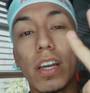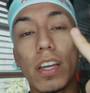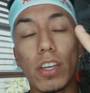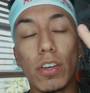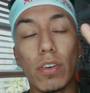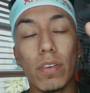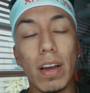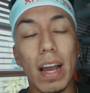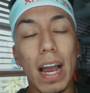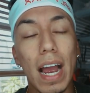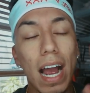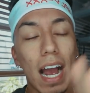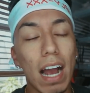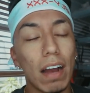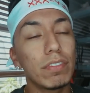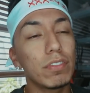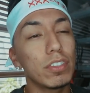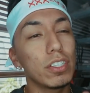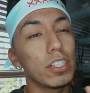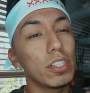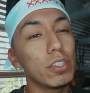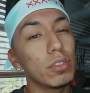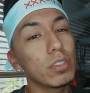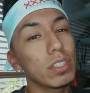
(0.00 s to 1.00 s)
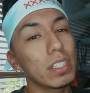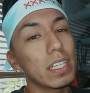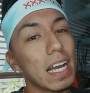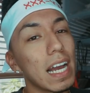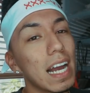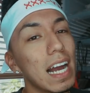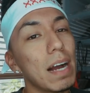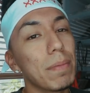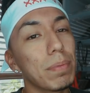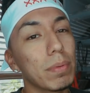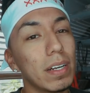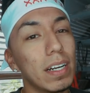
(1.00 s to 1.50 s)
You have to use the
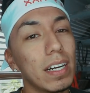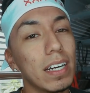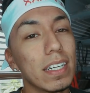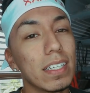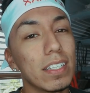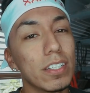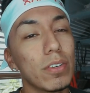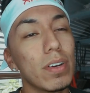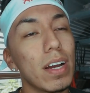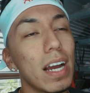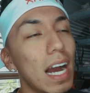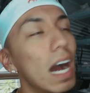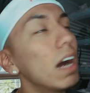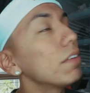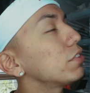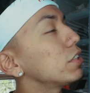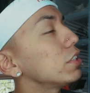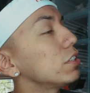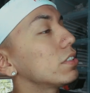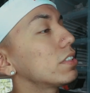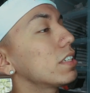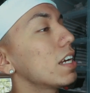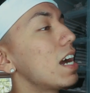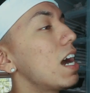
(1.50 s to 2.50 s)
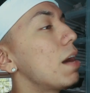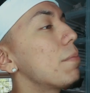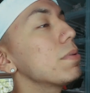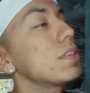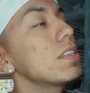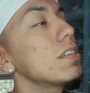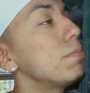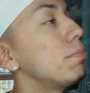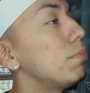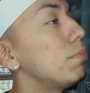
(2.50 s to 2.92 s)
app, guys. You have to use the app. It's a